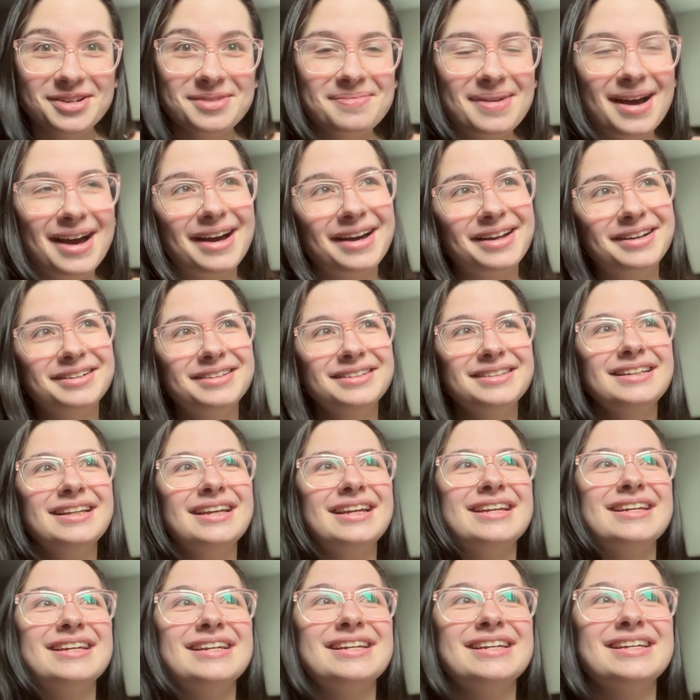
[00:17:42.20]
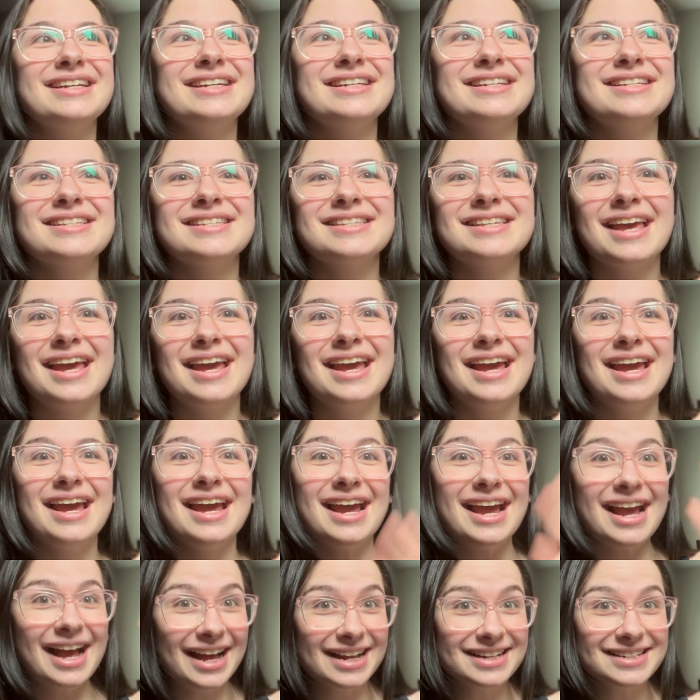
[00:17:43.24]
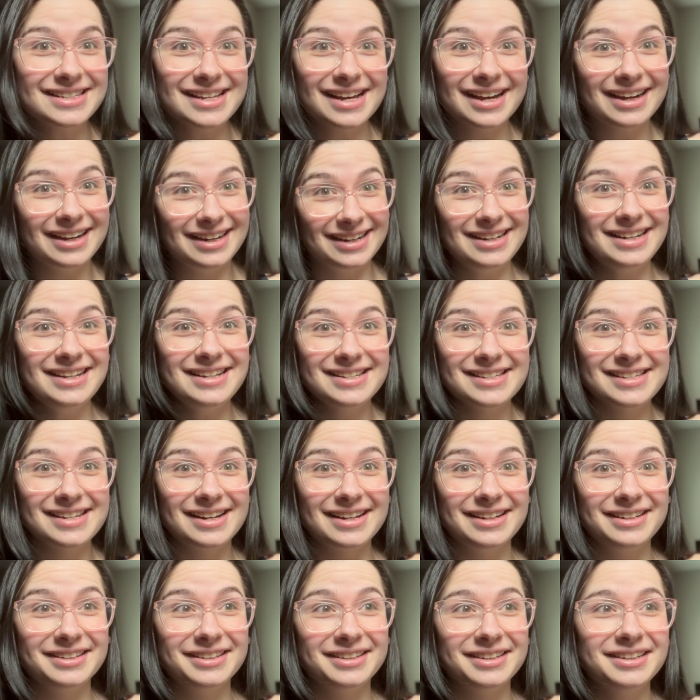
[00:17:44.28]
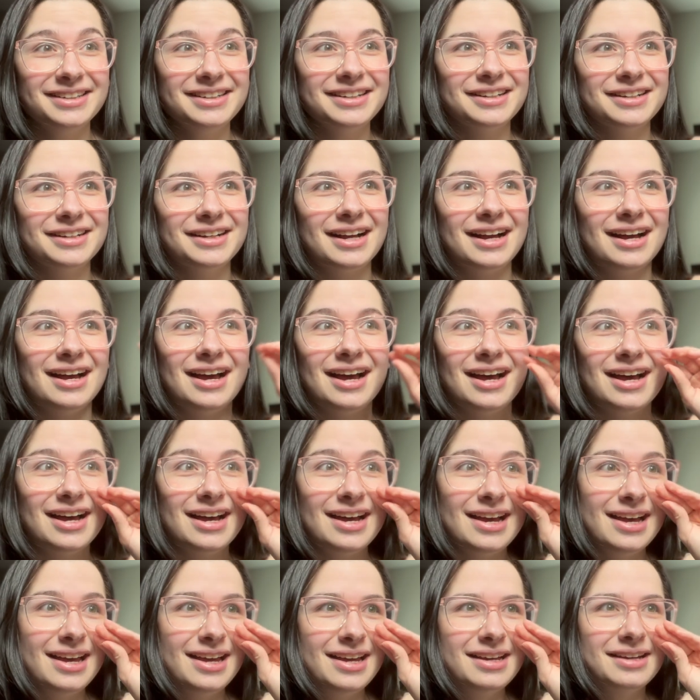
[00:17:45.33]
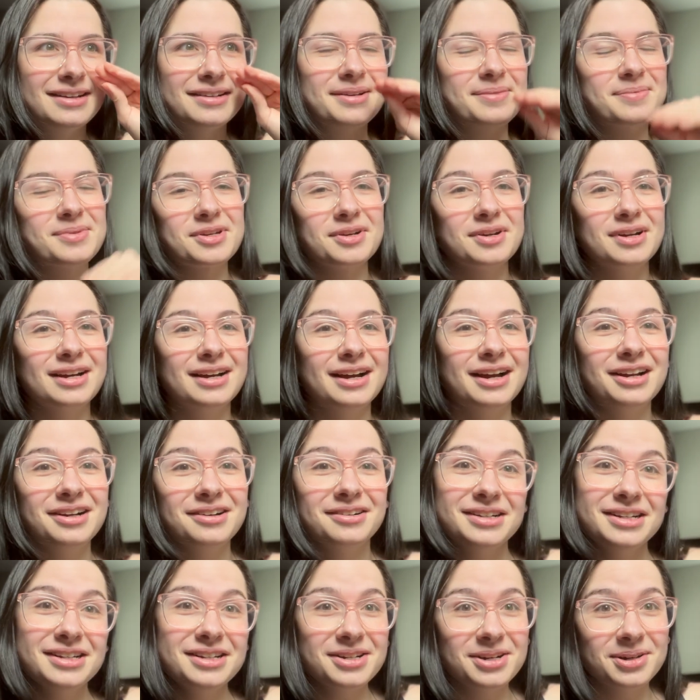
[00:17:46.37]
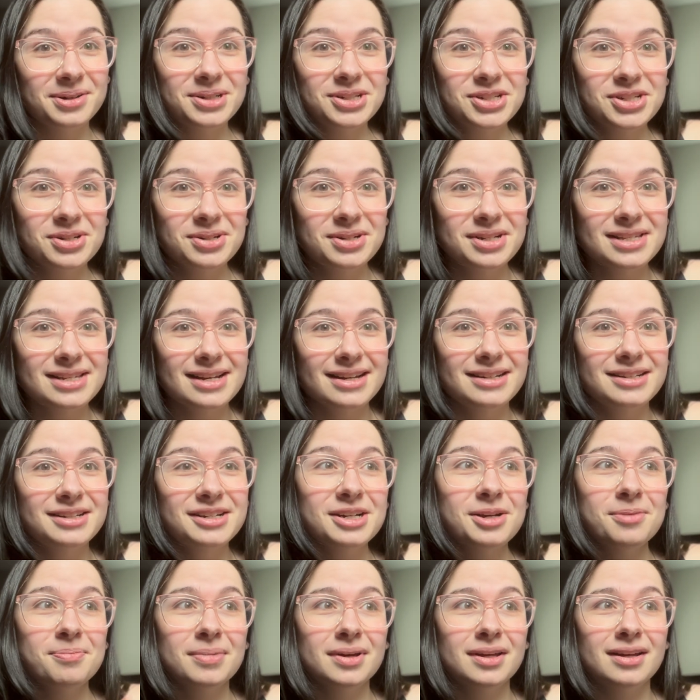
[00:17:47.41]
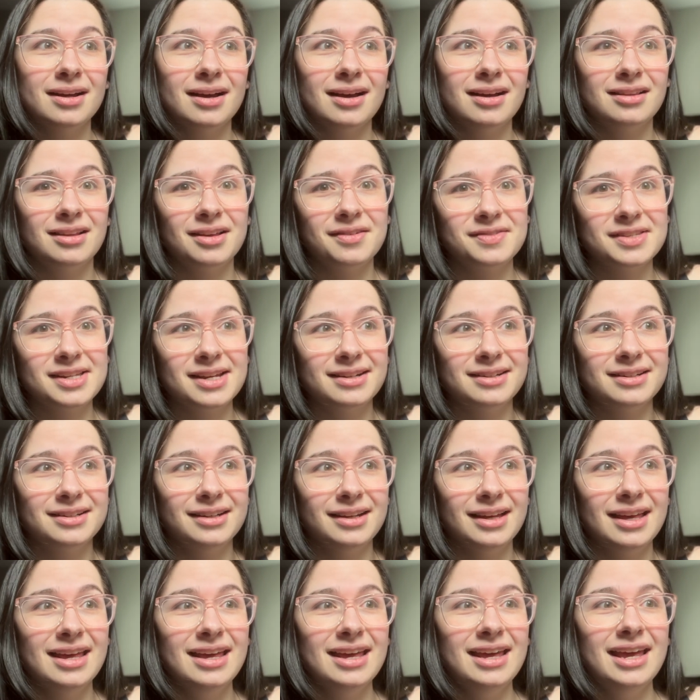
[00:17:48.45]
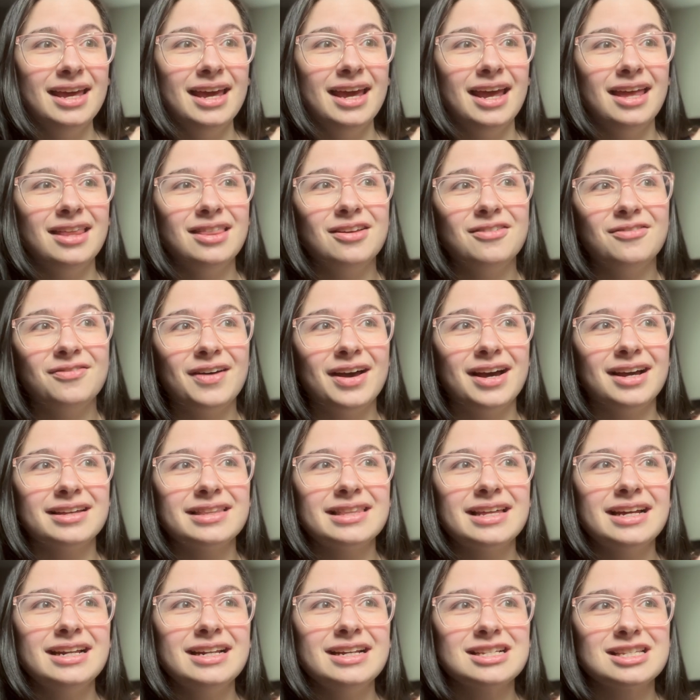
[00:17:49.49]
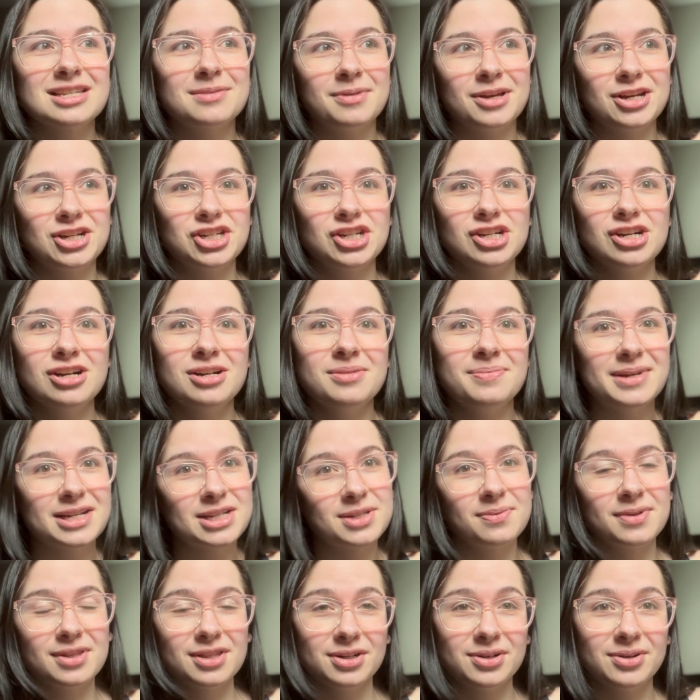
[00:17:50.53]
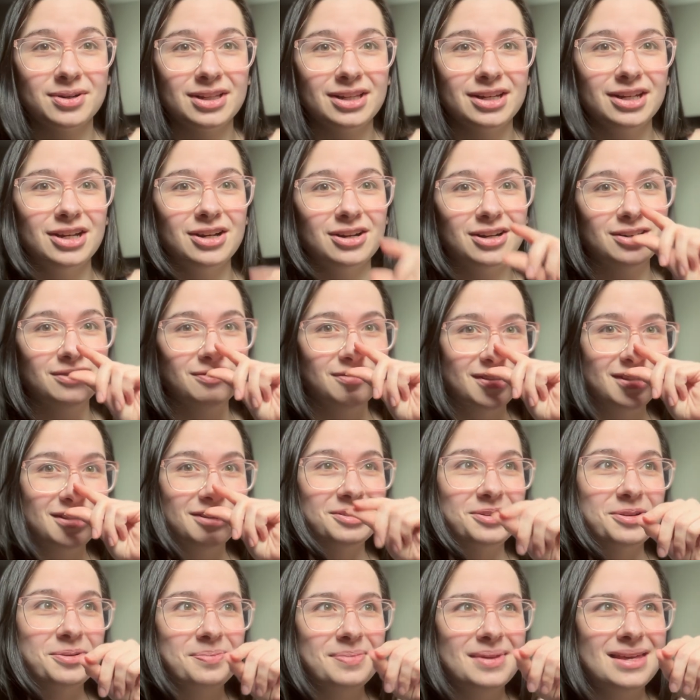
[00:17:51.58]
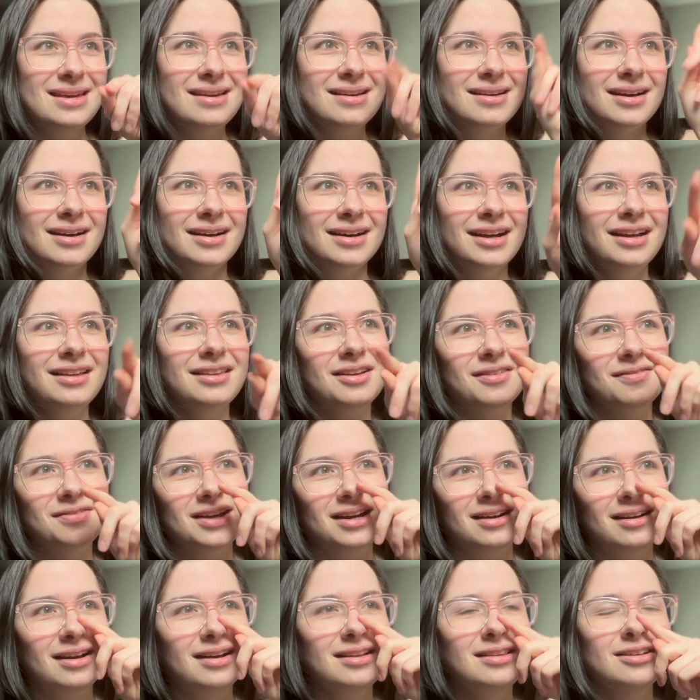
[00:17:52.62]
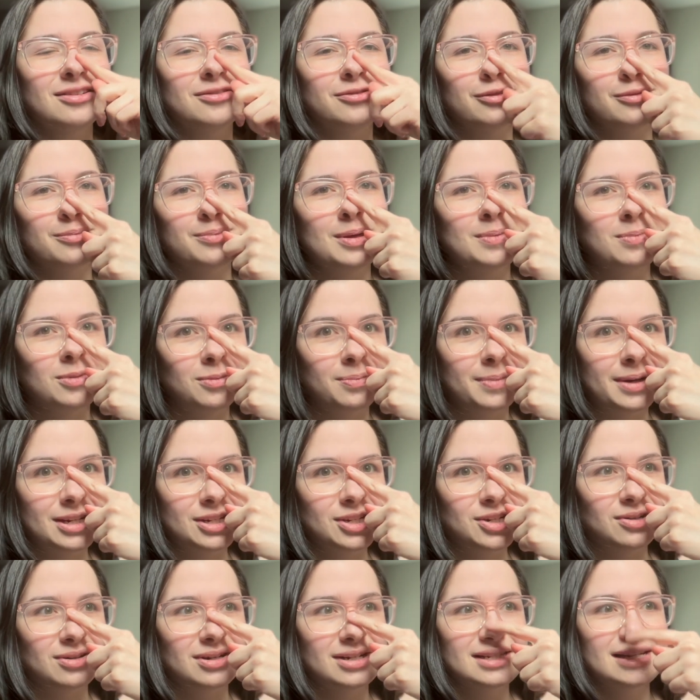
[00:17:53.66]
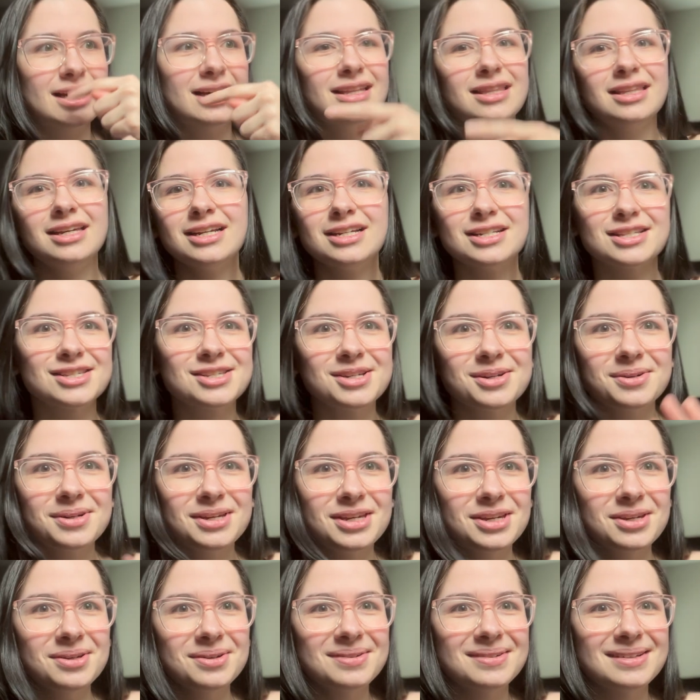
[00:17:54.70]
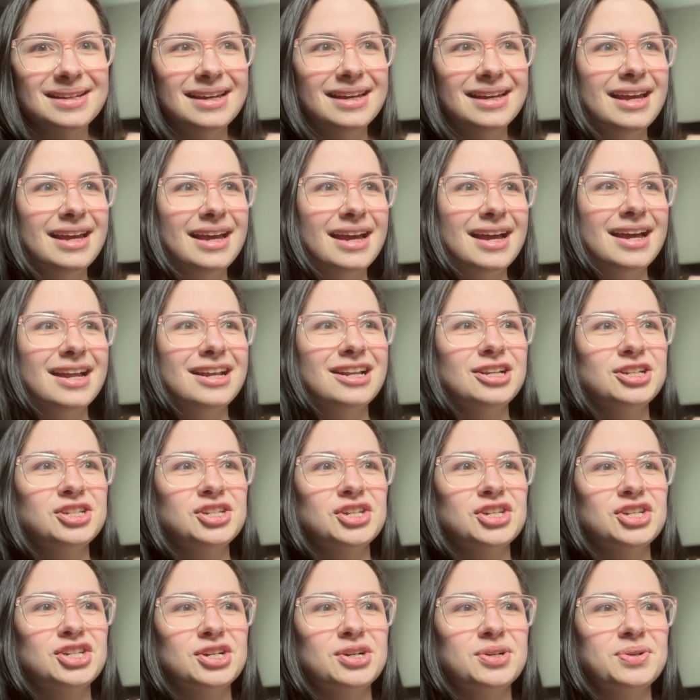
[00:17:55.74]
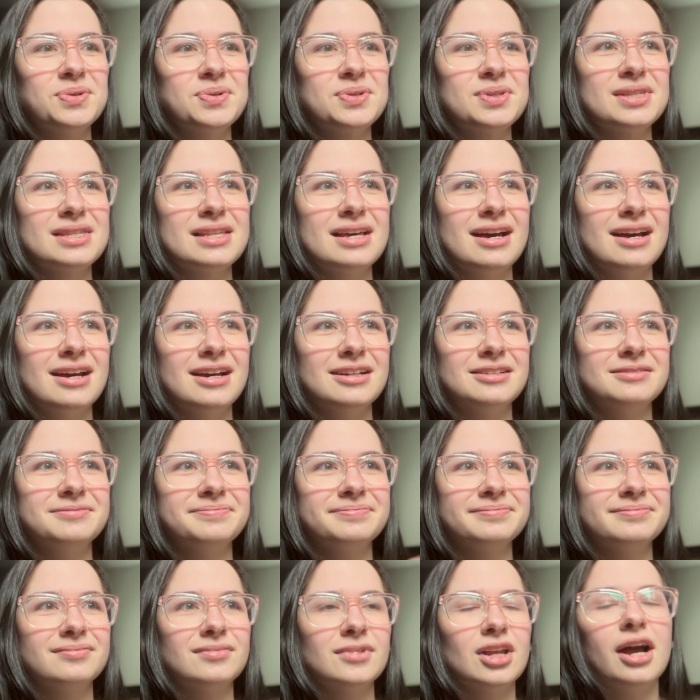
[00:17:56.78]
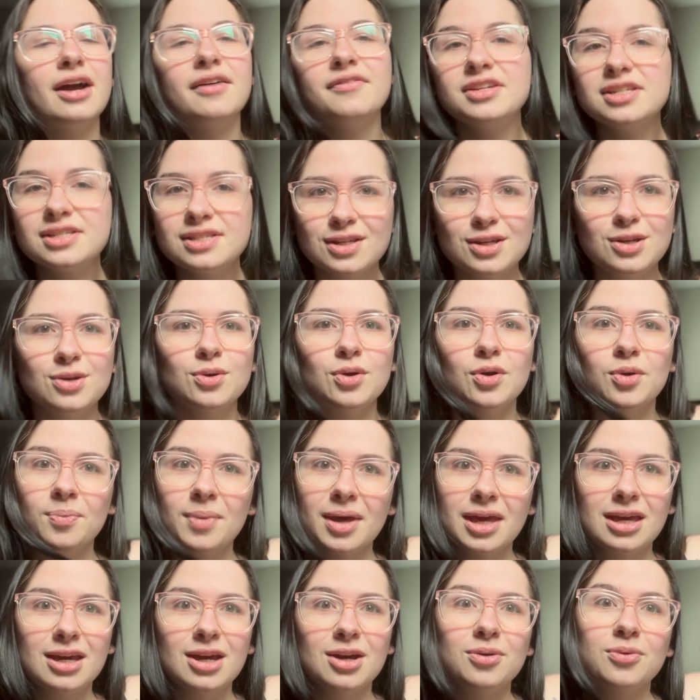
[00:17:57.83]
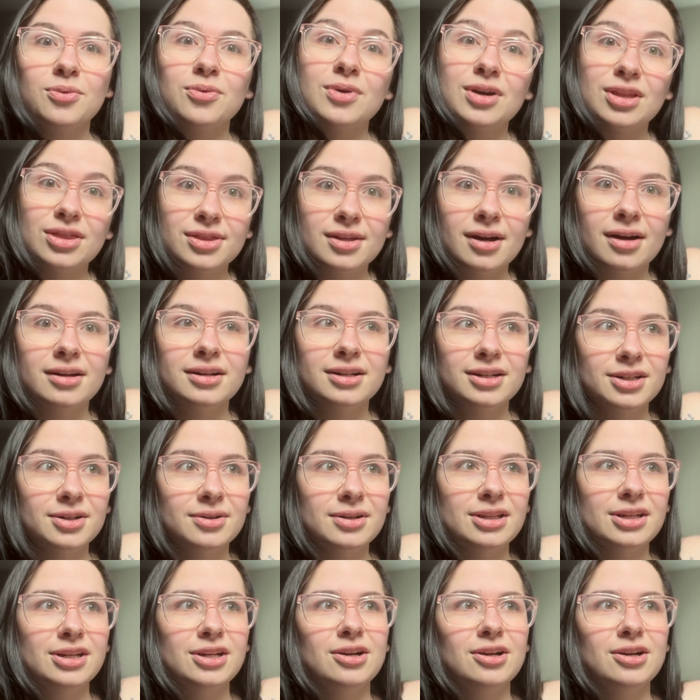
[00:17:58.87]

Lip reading: pattern is a tiny Psyduck. I'm sorry, I already know I showed a Psyduck, but I love Psyduck. And the fact that it's plush yarn mixed with acrylic yarn for the little beak, I love that. I love when people mix yarns. I think it's so cute, and it just shows that obviously you can make it with not acrylic